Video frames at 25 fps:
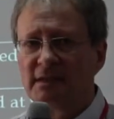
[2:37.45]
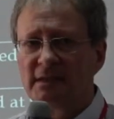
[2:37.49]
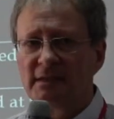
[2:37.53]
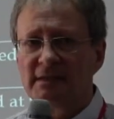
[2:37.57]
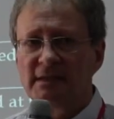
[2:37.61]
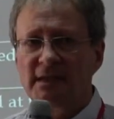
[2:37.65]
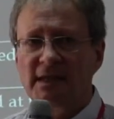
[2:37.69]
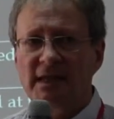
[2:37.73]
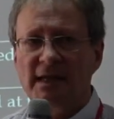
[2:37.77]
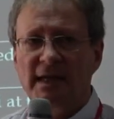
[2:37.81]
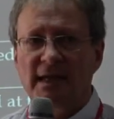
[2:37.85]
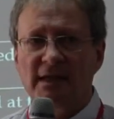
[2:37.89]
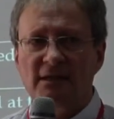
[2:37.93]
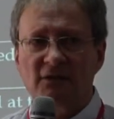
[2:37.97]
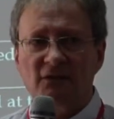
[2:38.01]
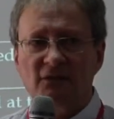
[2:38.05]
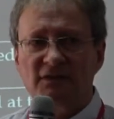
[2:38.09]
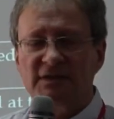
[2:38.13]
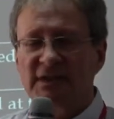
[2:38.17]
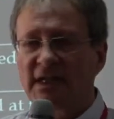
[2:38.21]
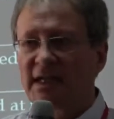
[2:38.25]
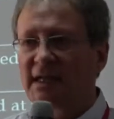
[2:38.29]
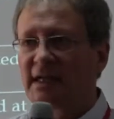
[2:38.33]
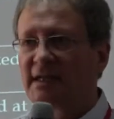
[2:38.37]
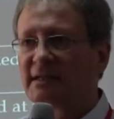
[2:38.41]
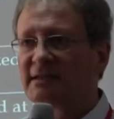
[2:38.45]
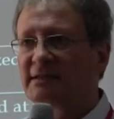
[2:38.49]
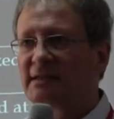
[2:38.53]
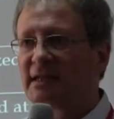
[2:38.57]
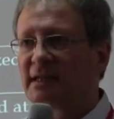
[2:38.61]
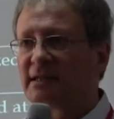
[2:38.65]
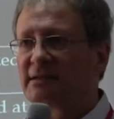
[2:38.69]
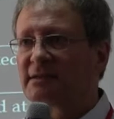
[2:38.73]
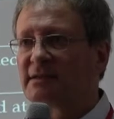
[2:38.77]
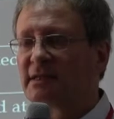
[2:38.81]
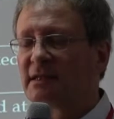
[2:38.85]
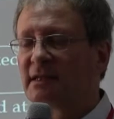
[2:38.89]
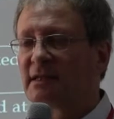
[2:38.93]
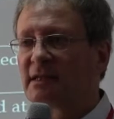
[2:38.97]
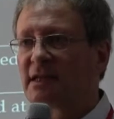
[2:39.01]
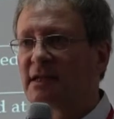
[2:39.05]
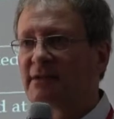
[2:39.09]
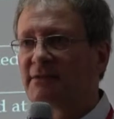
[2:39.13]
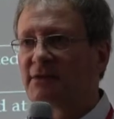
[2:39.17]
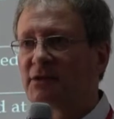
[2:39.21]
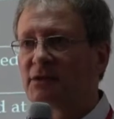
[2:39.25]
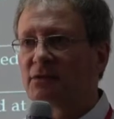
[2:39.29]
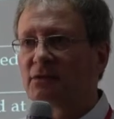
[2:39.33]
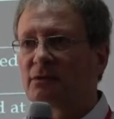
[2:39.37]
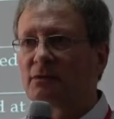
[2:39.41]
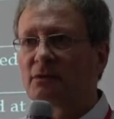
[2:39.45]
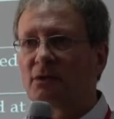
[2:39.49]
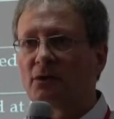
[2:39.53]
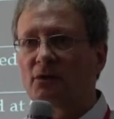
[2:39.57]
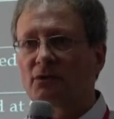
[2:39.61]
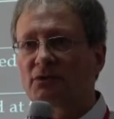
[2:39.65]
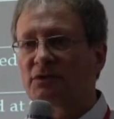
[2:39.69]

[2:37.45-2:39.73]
the kind of silanes that give you low